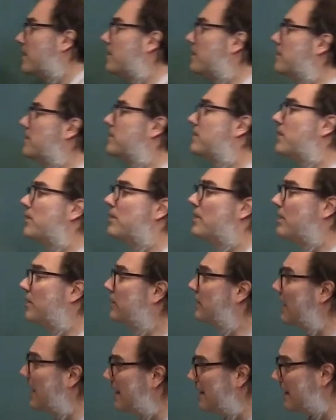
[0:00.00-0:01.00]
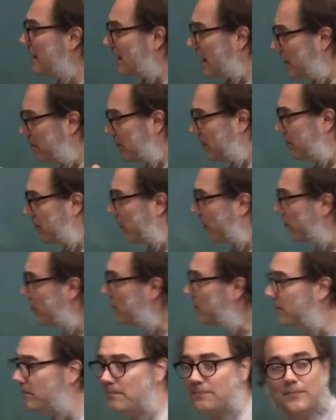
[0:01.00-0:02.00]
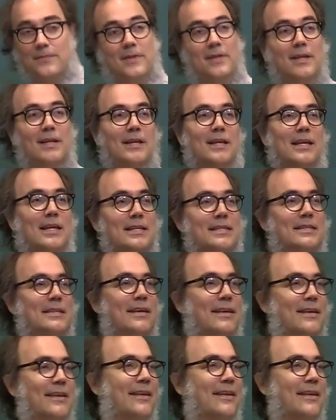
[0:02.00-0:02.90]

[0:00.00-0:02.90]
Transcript: So the rotating Kepler problem is